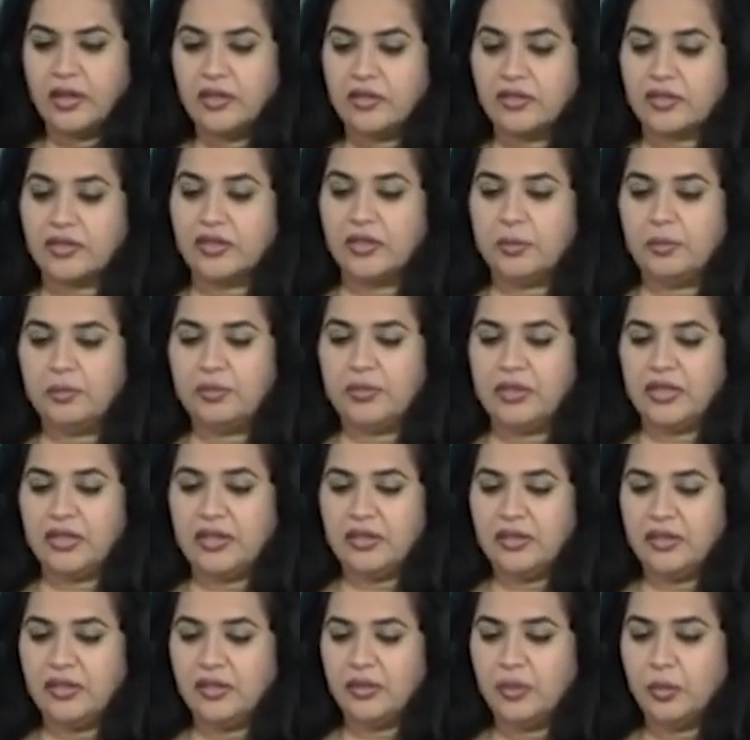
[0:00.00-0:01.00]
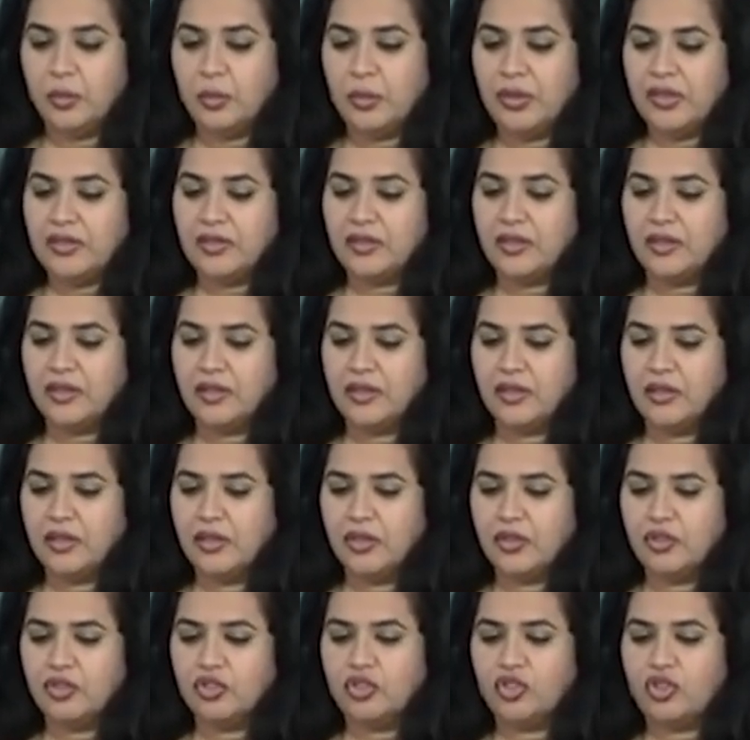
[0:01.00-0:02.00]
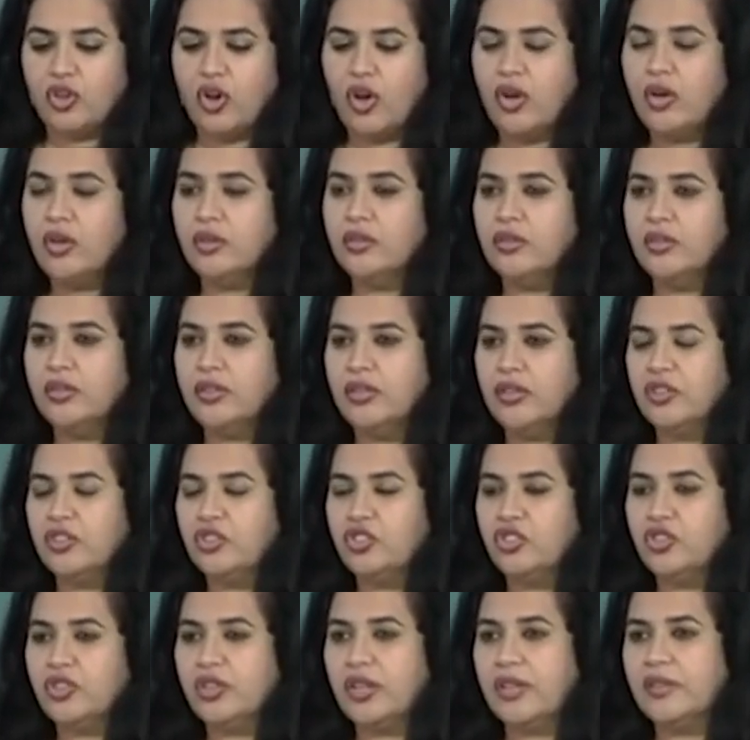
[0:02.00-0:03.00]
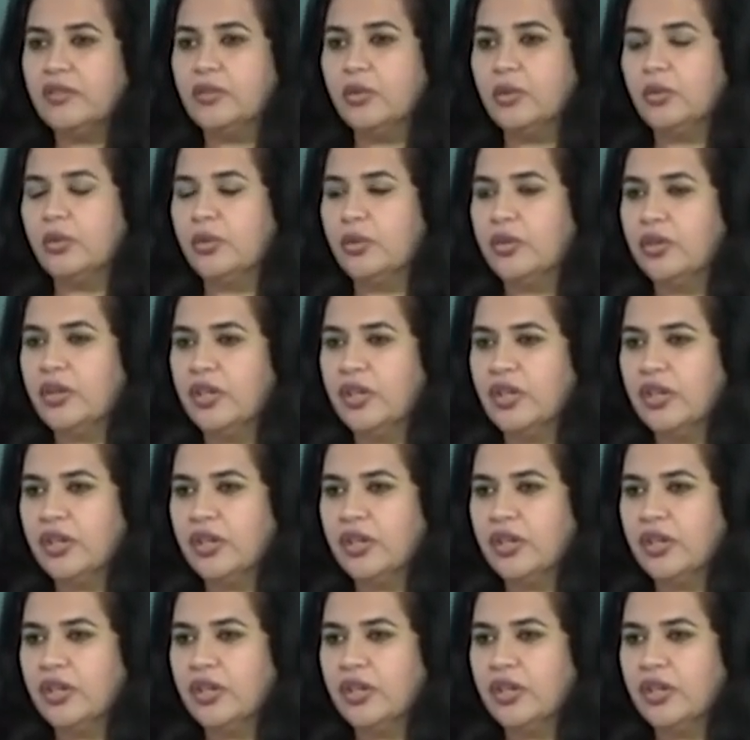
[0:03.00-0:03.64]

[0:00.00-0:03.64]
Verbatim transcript: scripted with Jean Giraudoux.